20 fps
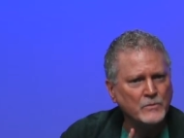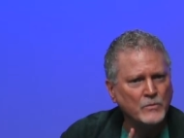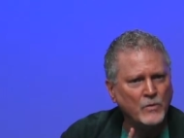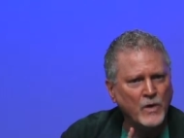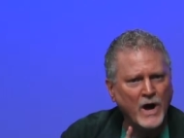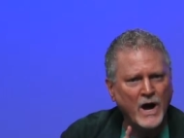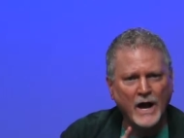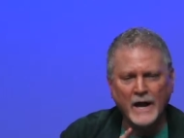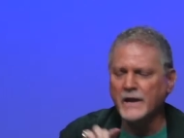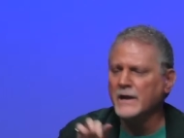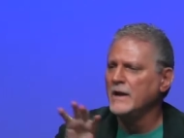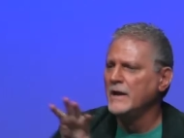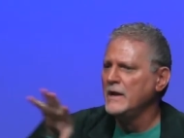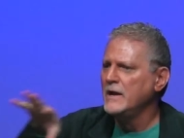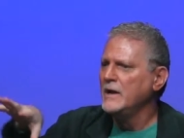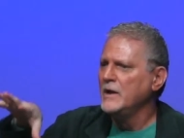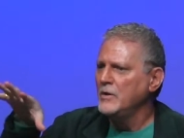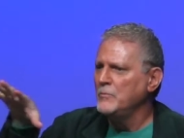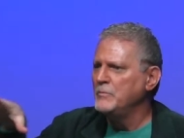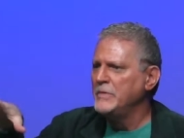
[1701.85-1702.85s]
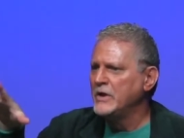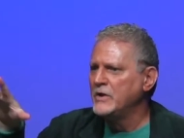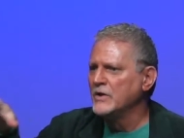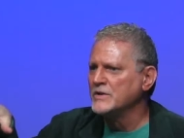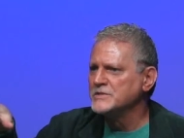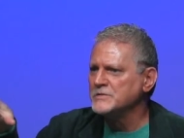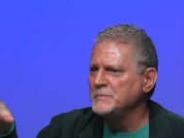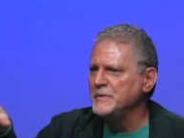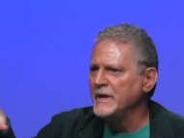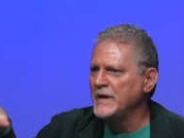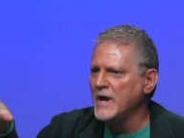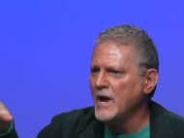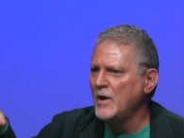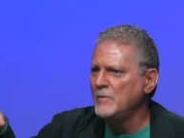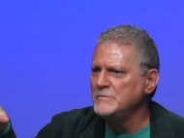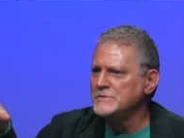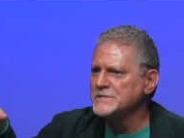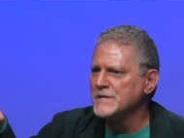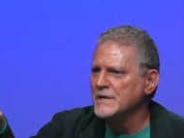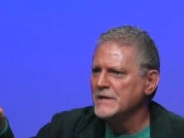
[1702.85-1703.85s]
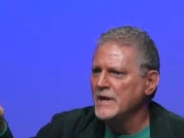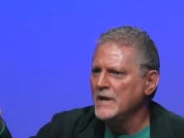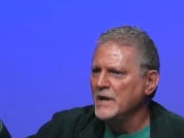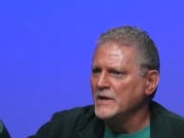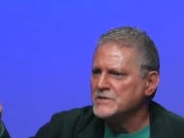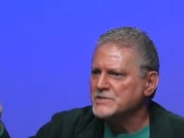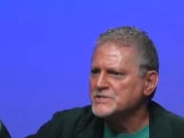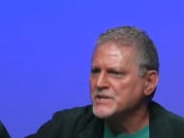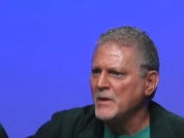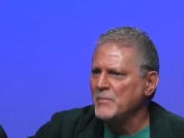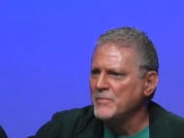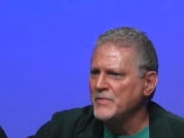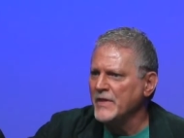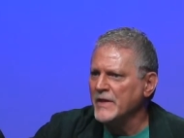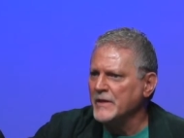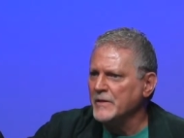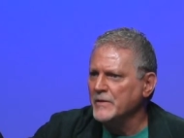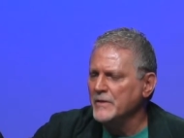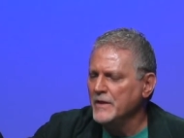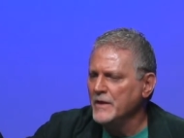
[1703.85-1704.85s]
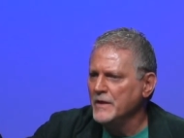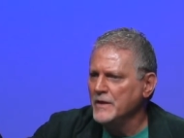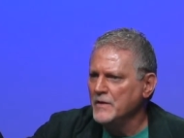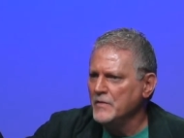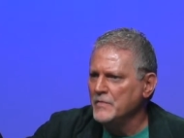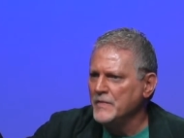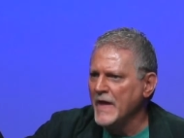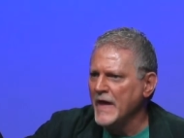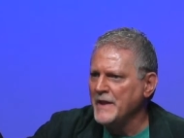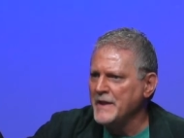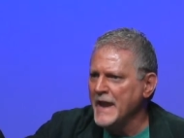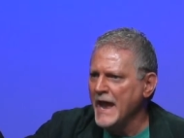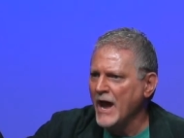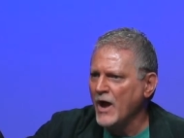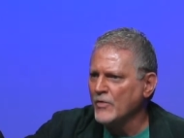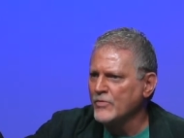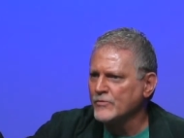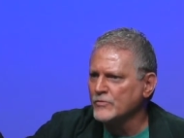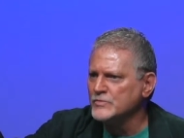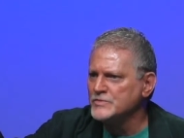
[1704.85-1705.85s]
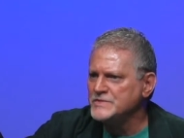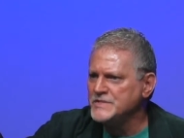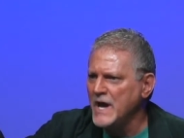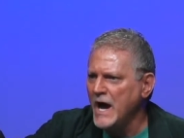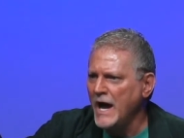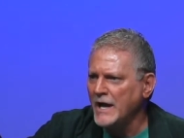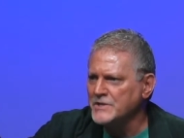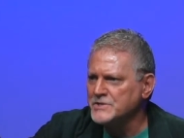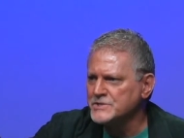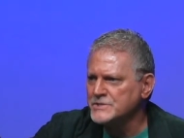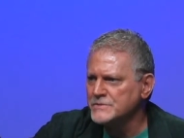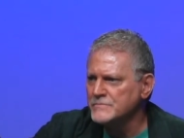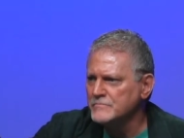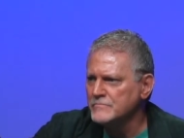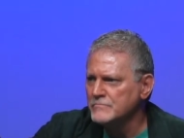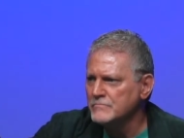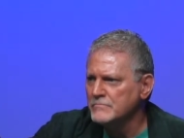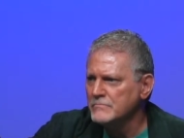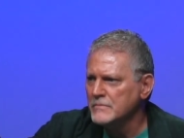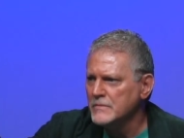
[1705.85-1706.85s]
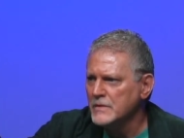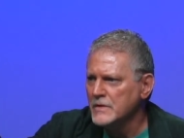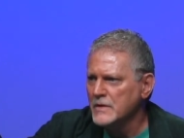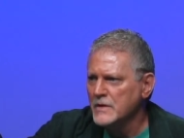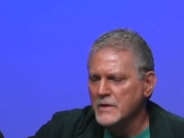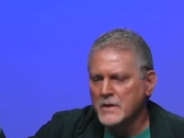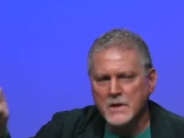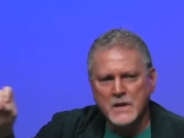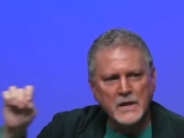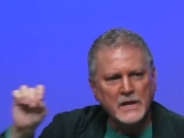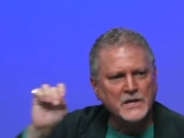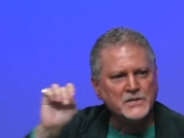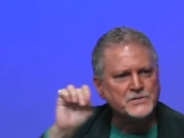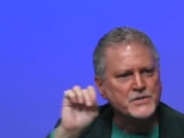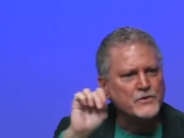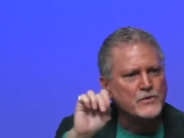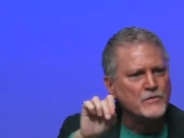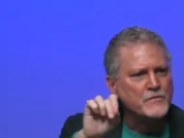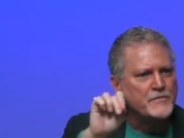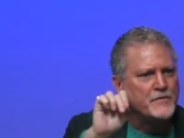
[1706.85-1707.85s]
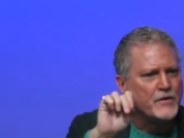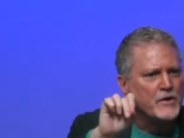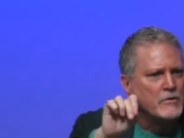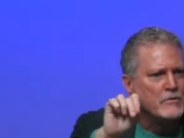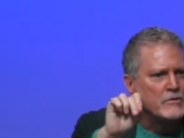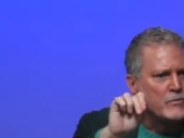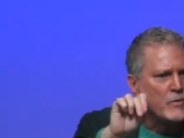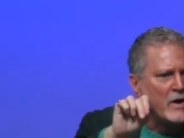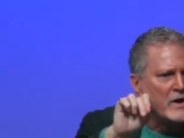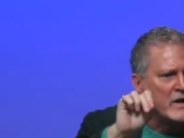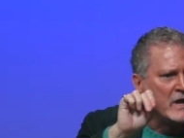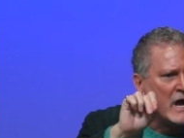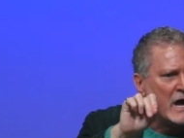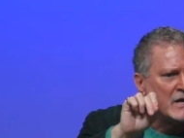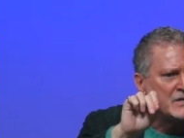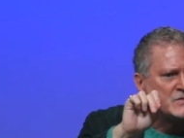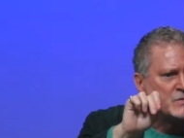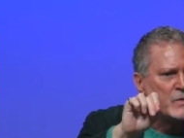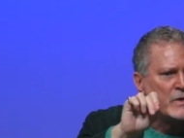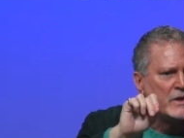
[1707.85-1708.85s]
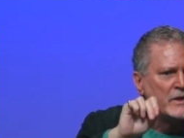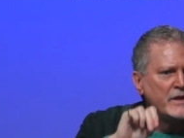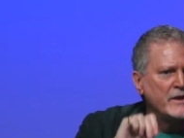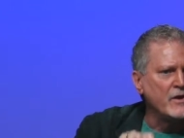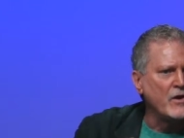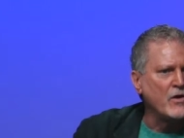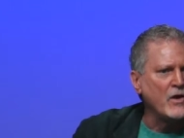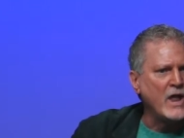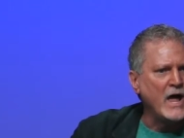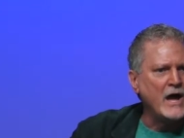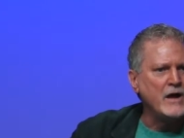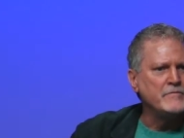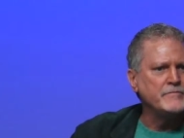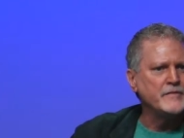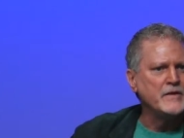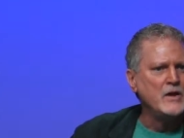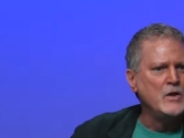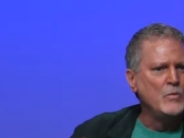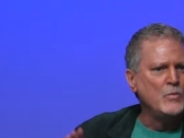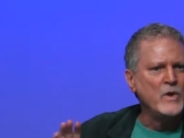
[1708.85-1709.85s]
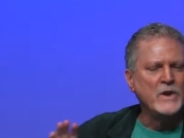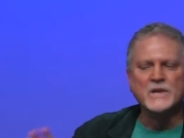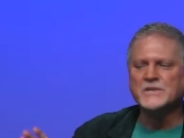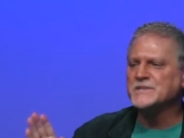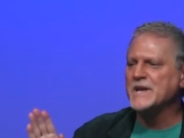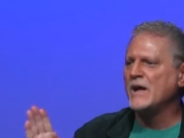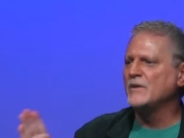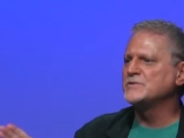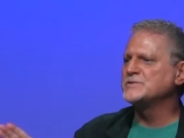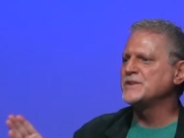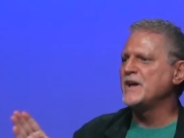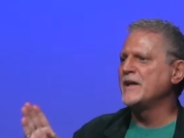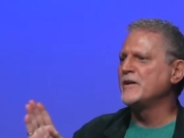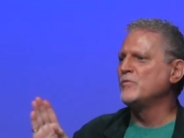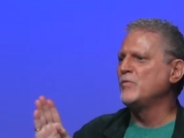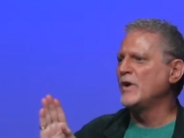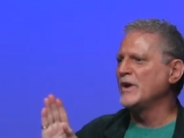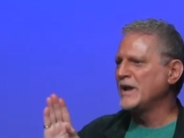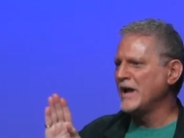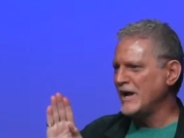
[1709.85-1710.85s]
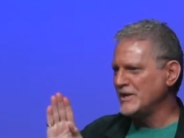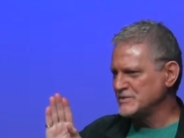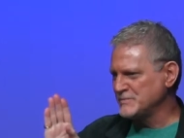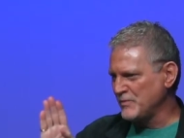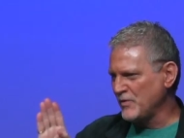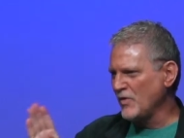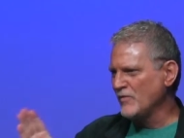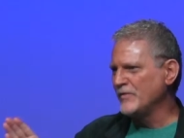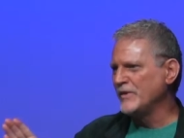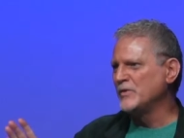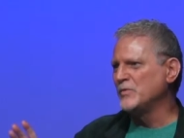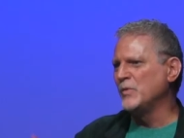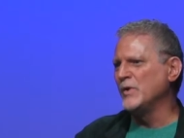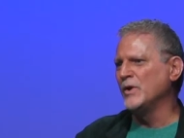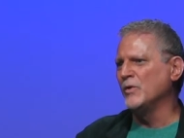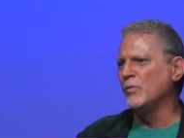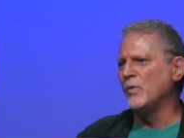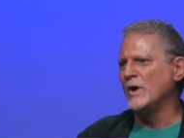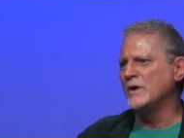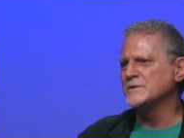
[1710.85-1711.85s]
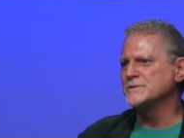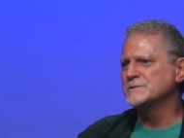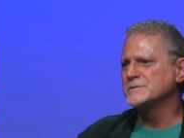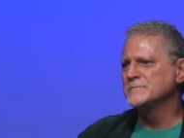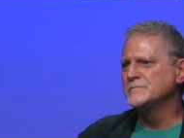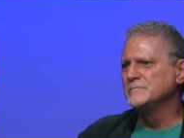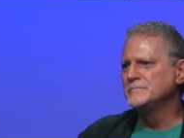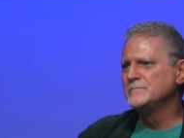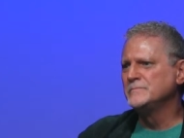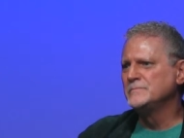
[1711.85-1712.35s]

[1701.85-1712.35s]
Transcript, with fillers: Why? Because it becomes something that now through touch is interfering with what God's will in our life when it's outside of what God's perfect will was.